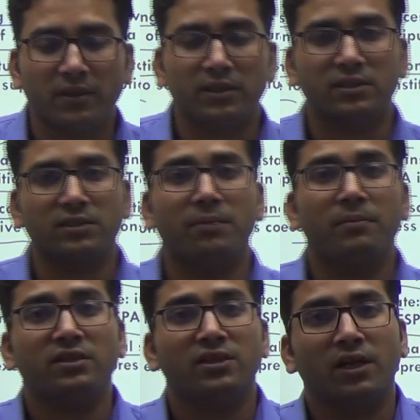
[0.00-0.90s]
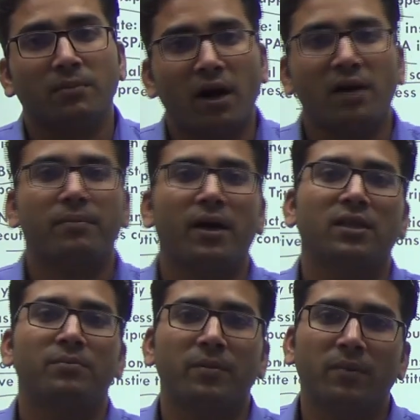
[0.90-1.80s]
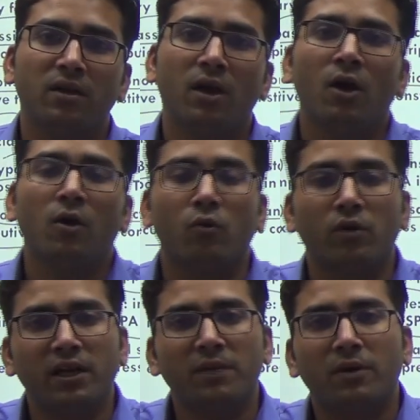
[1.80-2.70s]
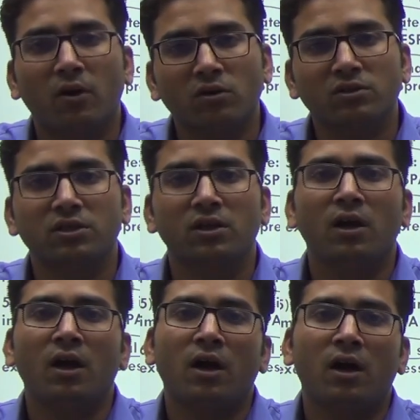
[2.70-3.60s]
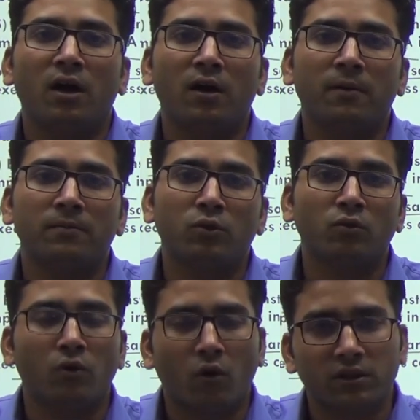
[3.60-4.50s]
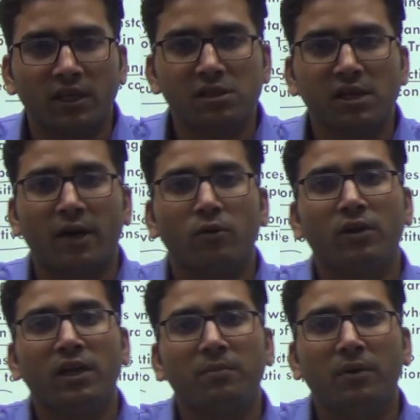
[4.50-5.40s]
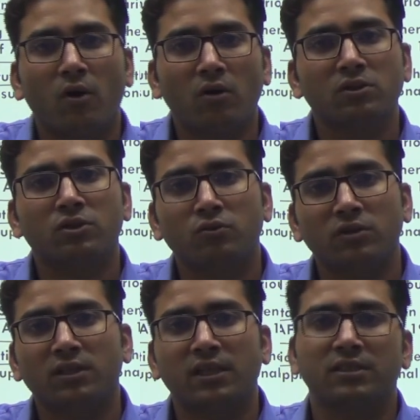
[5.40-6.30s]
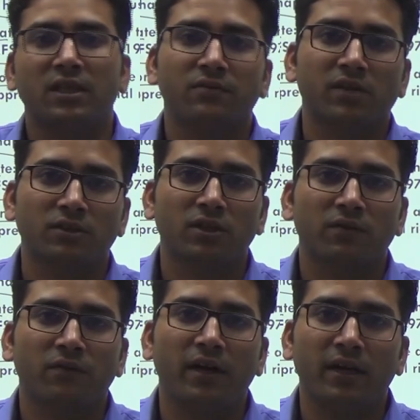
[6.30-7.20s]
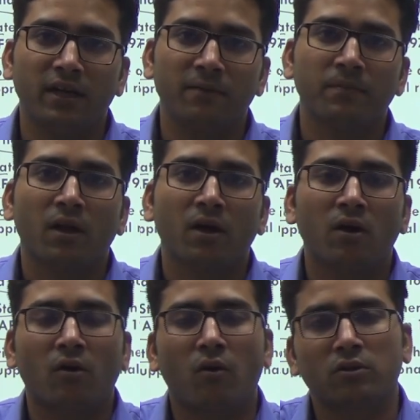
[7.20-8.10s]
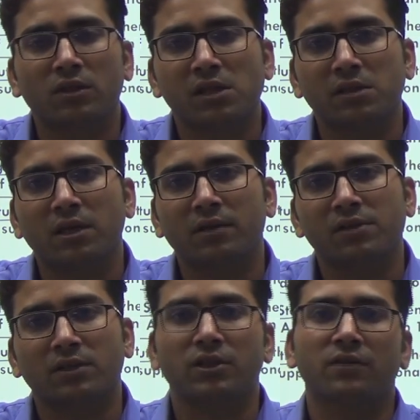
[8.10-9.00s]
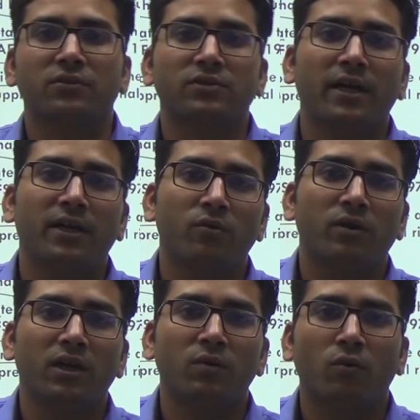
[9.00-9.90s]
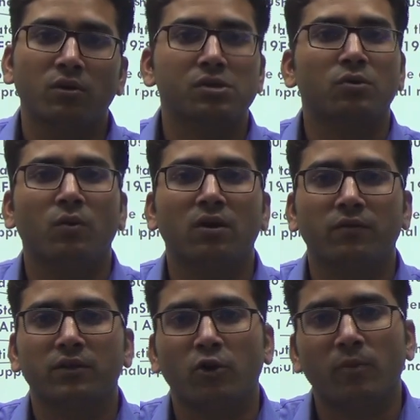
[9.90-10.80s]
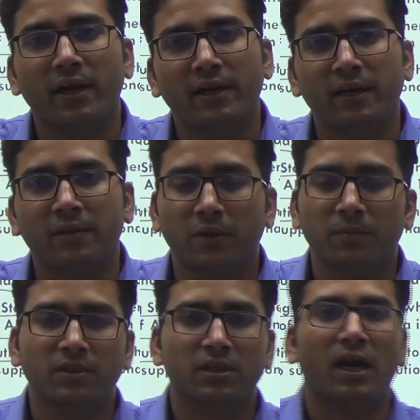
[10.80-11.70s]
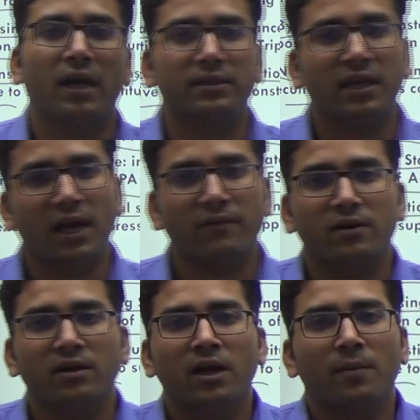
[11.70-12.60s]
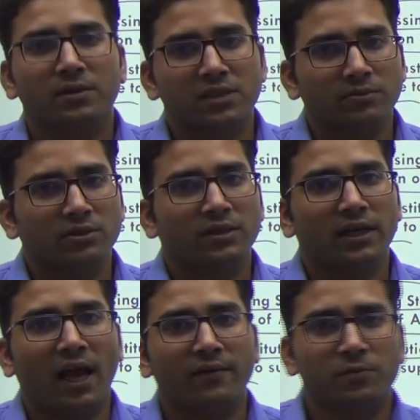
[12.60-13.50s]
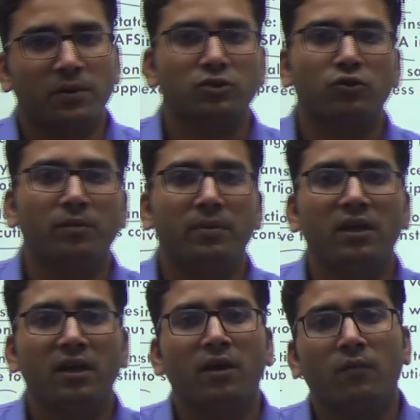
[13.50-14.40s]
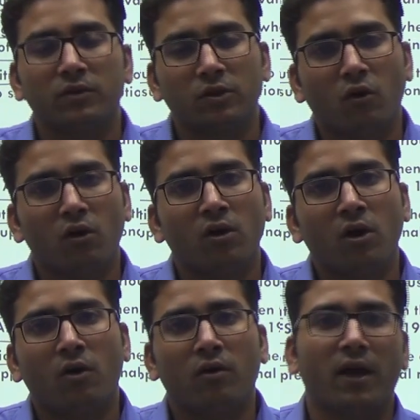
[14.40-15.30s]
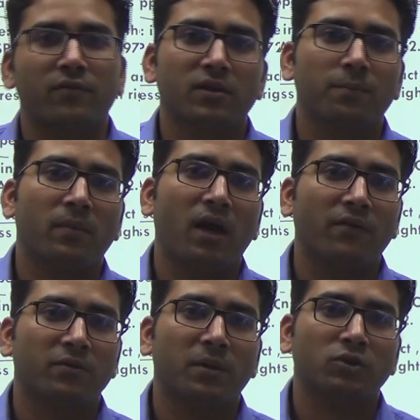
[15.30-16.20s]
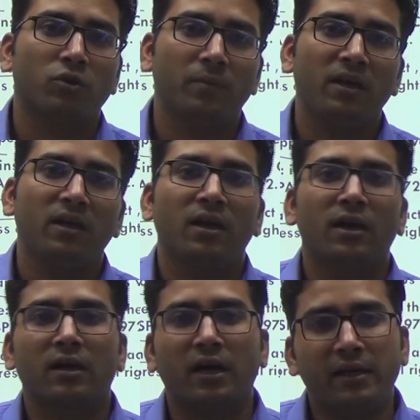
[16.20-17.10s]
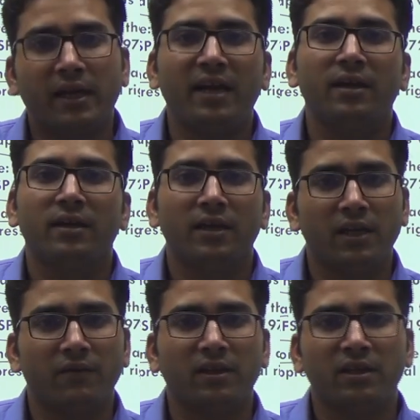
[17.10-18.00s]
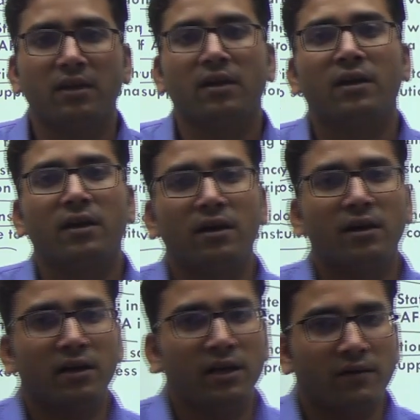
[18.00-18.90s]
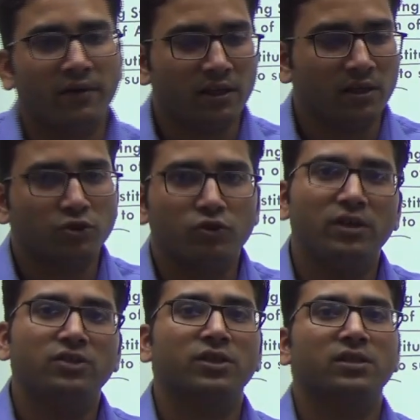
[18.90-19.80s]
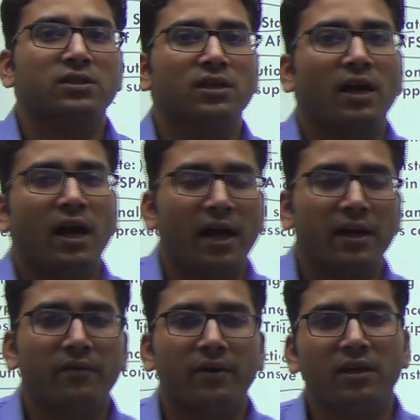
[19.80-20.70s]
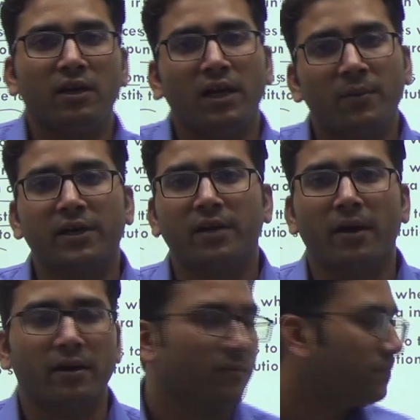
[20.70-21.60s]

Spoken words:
This is a major demand by the people who really belongs to Northeast and who really belongs to the sensitive section of India or the sensitive section of society who really wants to work for the humanitarian purpose. And they have a perception that AFSPA should be withdrawn or AFSPA should be contained in a very judicious and in a very limited manner.